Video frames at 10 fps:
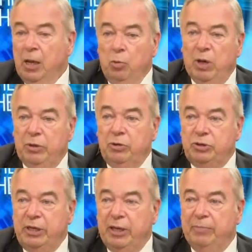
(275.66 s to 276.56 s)
Well, you
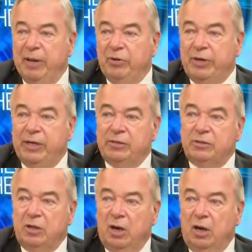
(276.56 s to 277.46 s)
see,
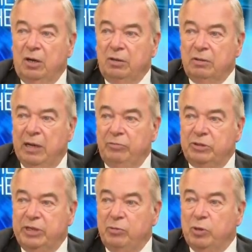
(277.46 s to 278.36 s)
Americans are, I
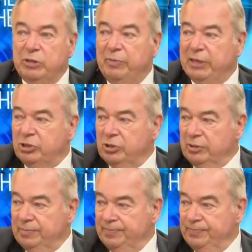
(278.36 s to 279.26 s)
would say, one
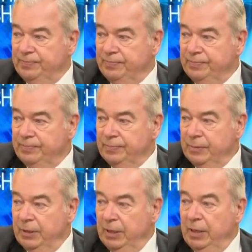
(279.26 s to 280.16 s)
dimensional.
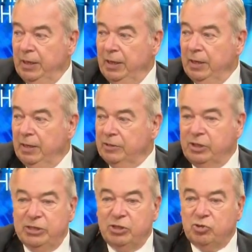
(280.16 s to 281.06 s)
Uh,
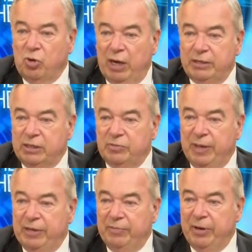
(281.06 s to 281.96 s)
Jesus Christ has
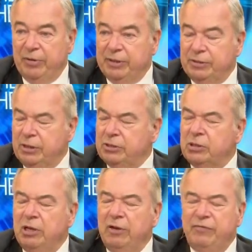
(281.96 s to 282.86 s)
made Americans such
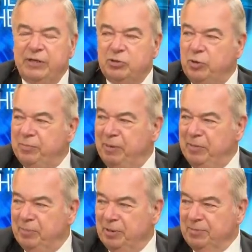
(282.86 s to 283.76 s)
loving, sweet
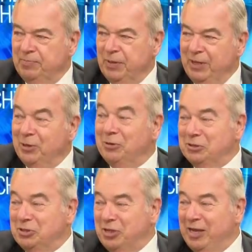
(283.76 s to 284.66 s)
people. You know,
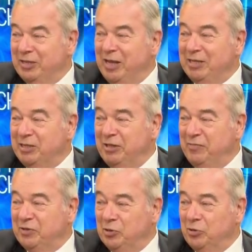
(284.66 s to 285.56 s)
there's a saying, it takes a
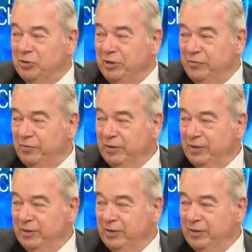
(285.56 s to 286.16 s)
thief to know a thief.